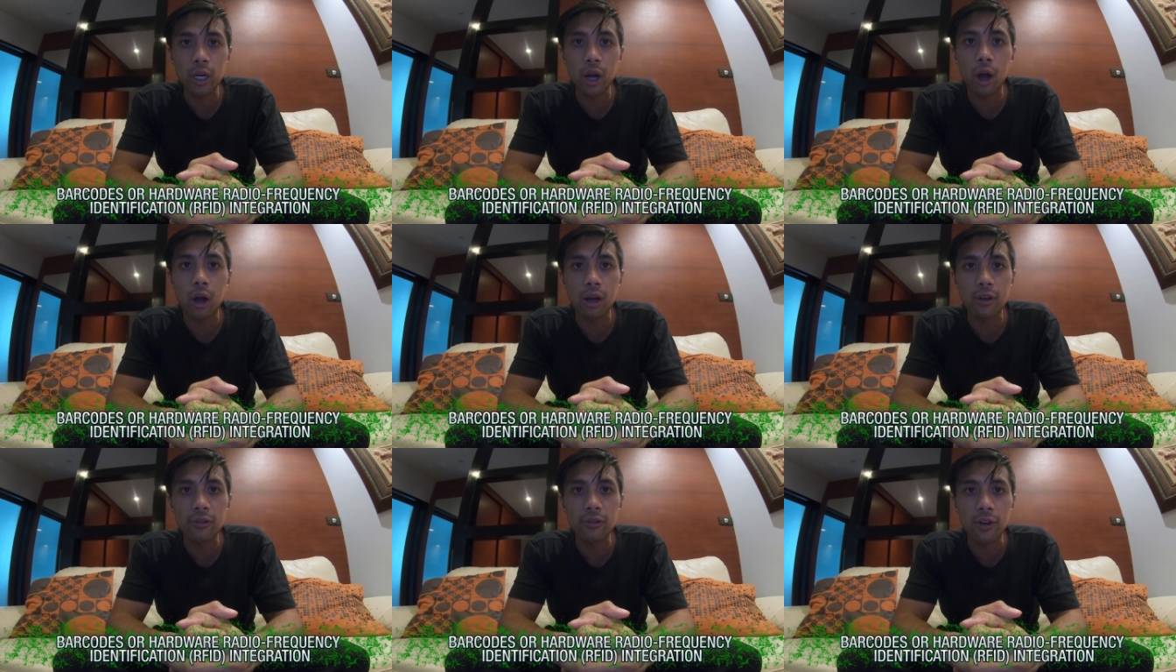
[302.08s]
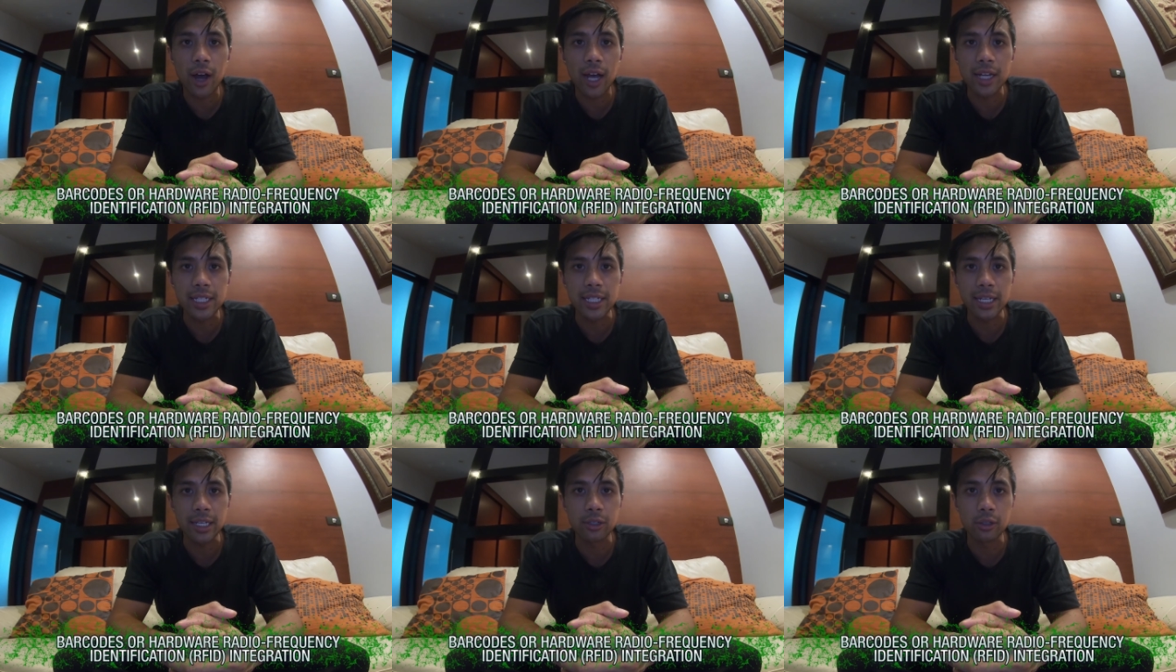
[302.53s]
R F I
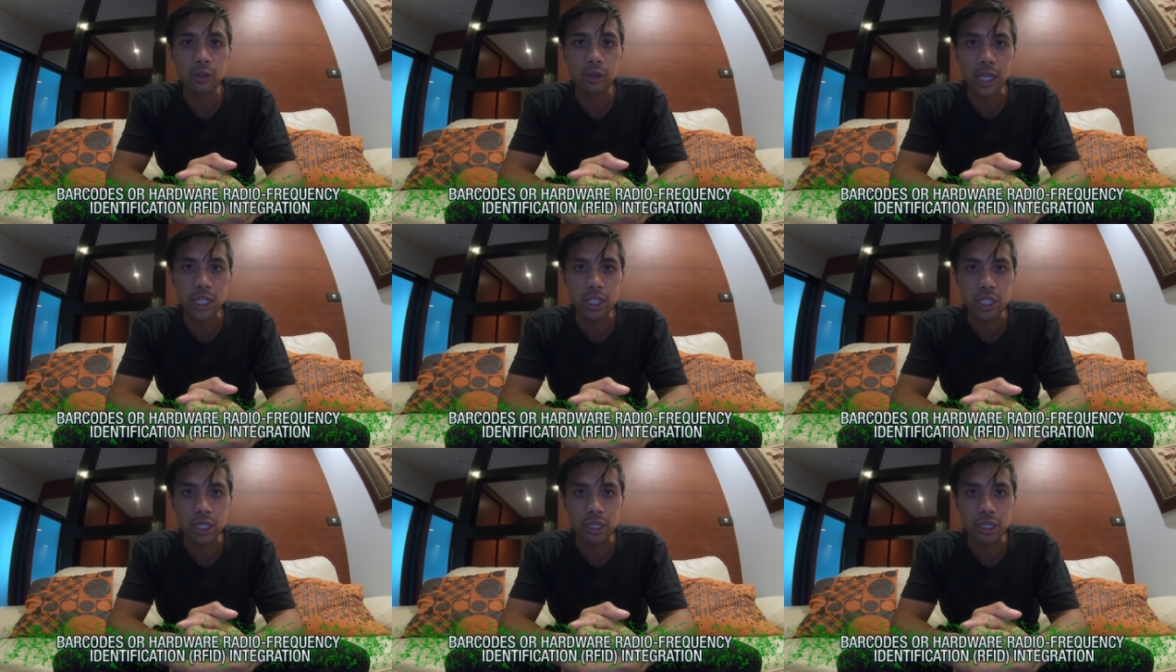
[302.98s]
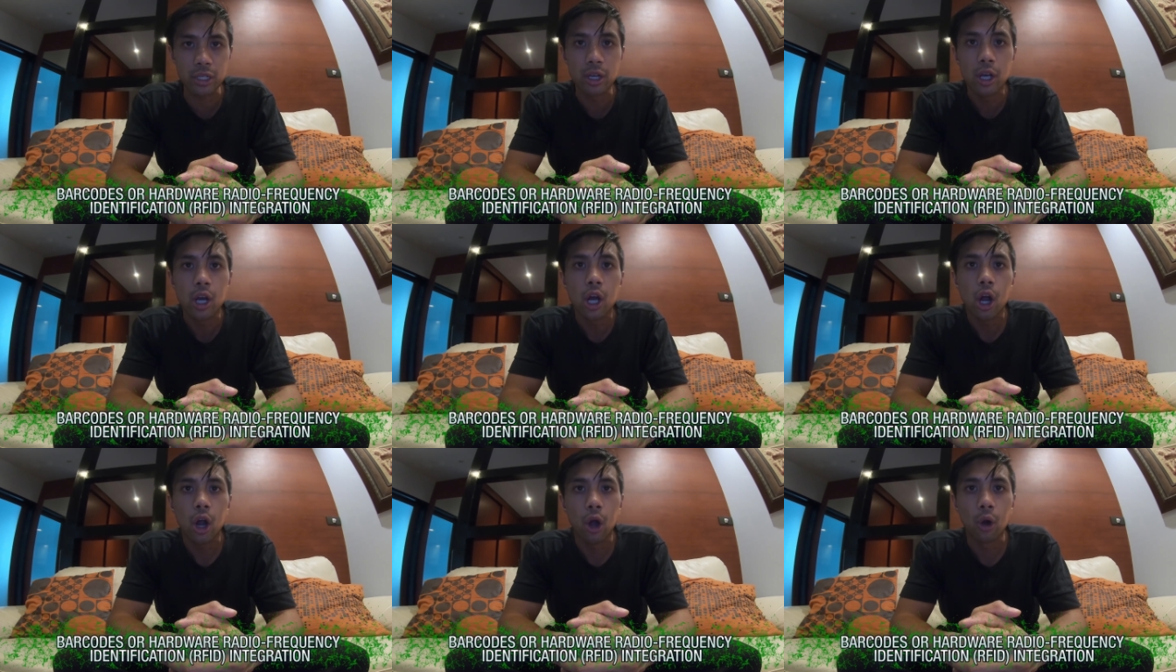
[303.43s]
D integration
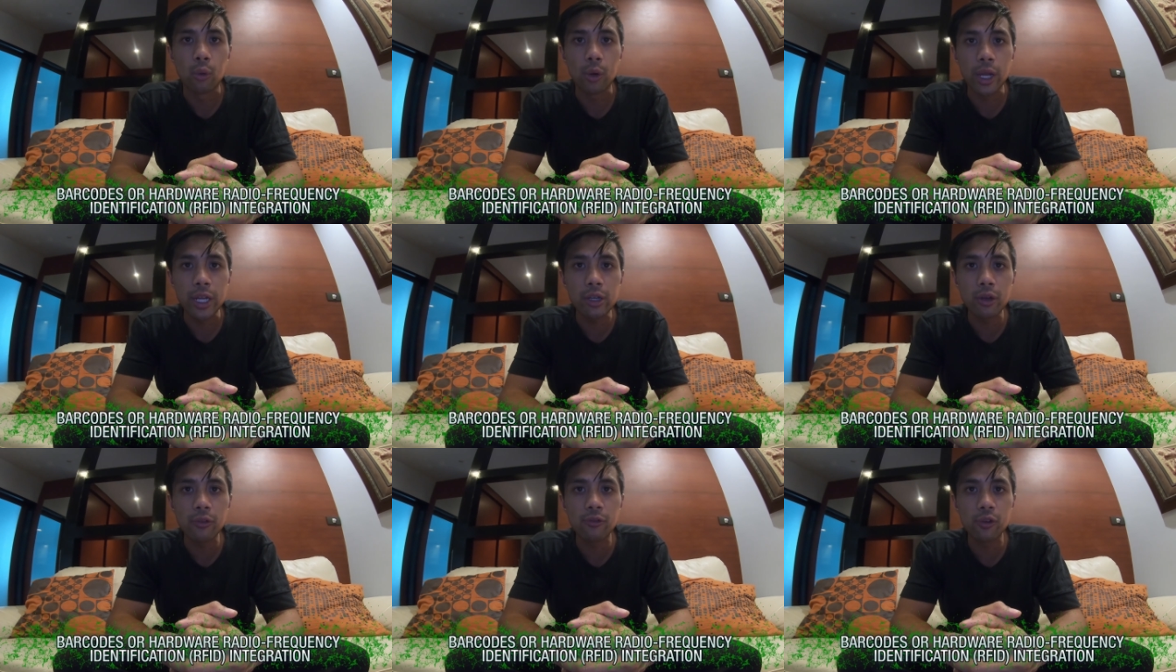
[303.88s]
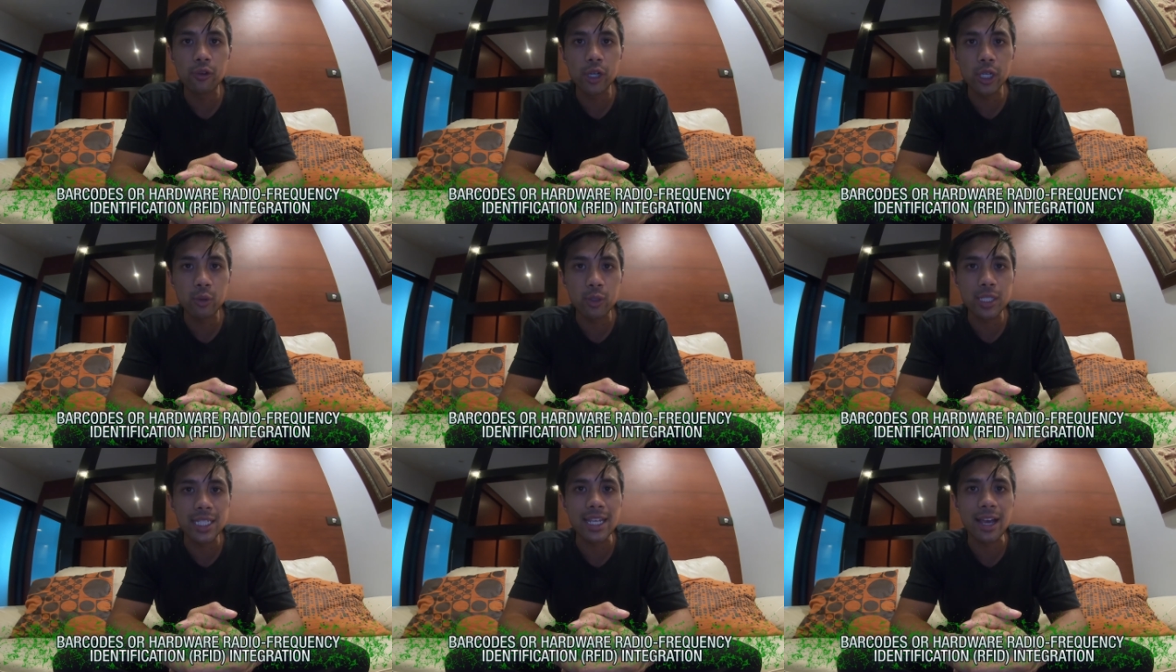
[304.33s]
or radio
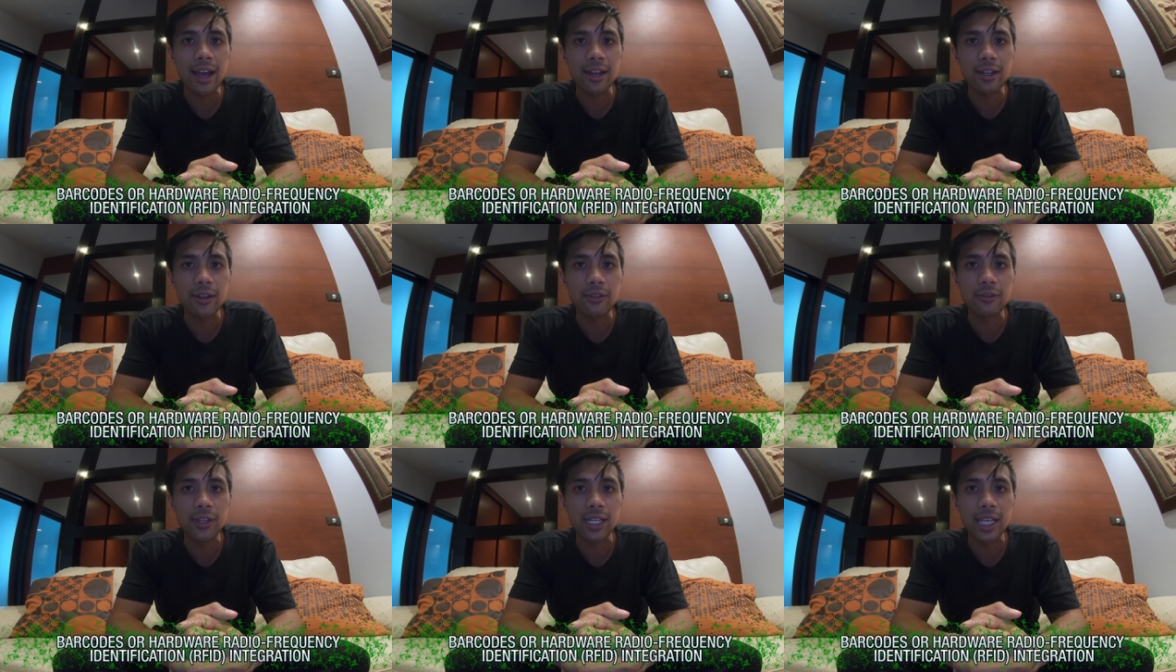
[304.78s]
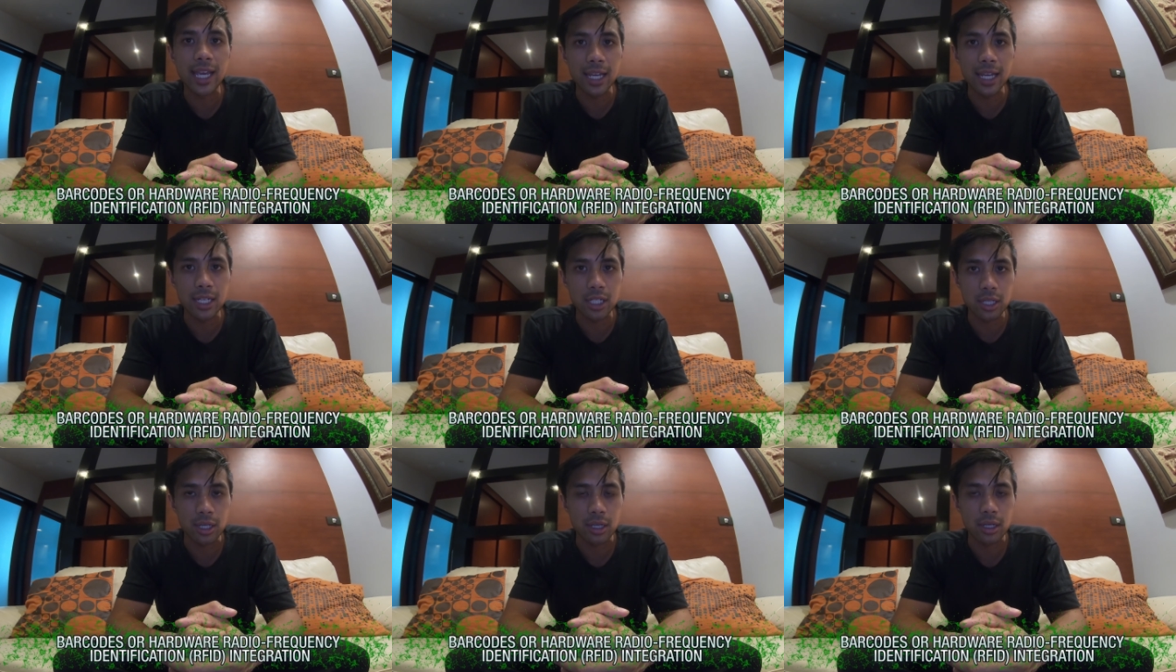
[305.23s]
frequency
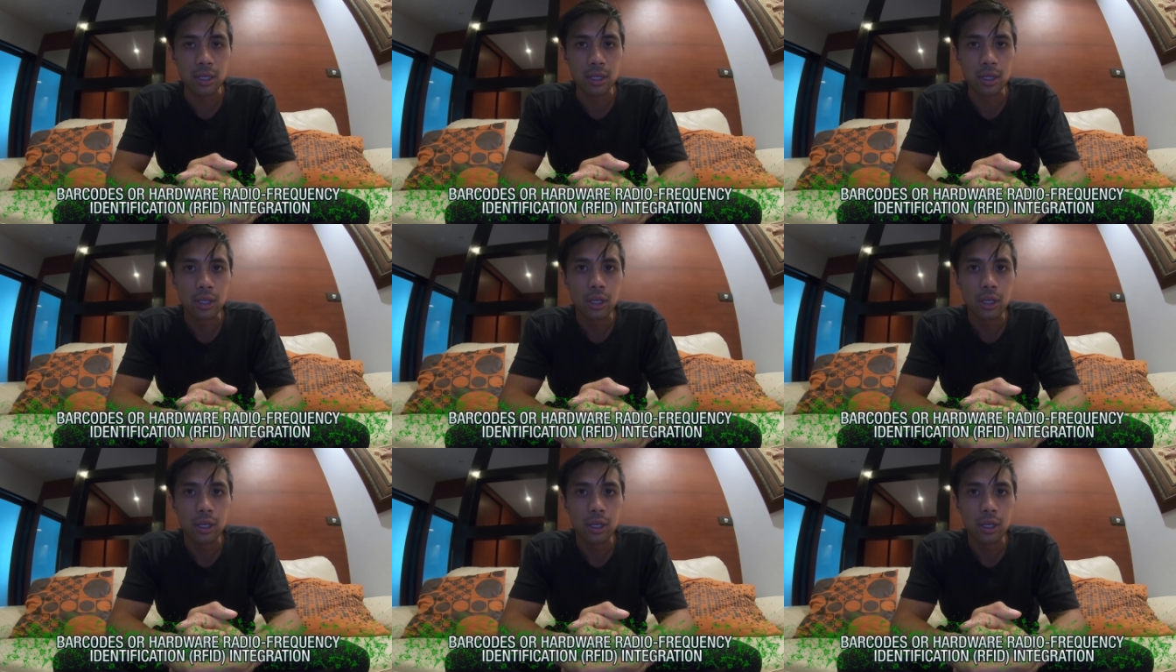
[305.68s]
identification.